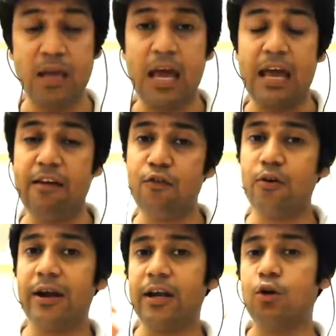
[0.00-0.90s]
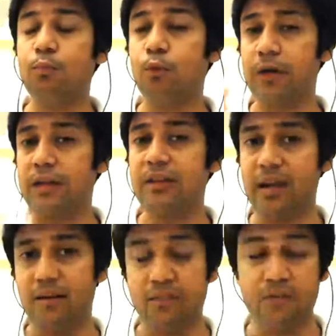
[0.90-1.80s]
If you're ready to put in the
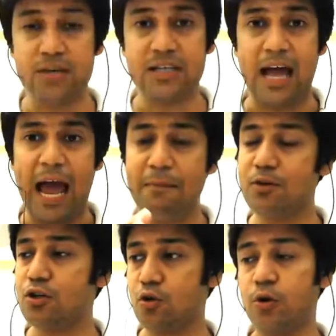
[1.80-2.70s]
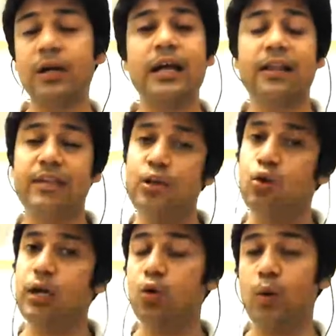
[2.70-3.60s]
efforts, I'm sure that you can
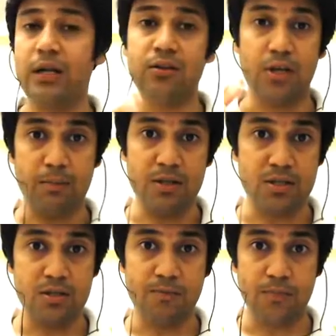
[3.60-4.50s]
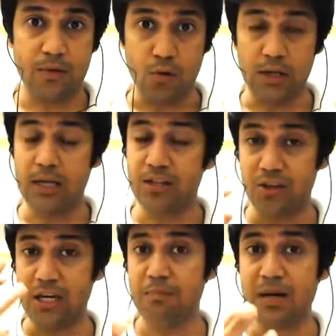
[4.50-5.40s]
do it in 3 months. Okay, 3
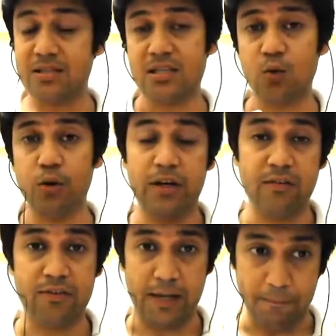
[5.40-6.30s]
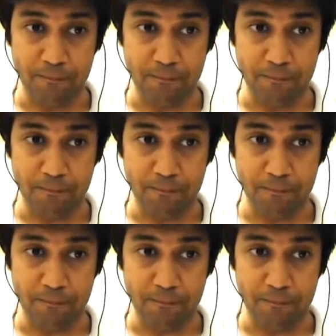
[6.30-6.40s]
months is a good enough time.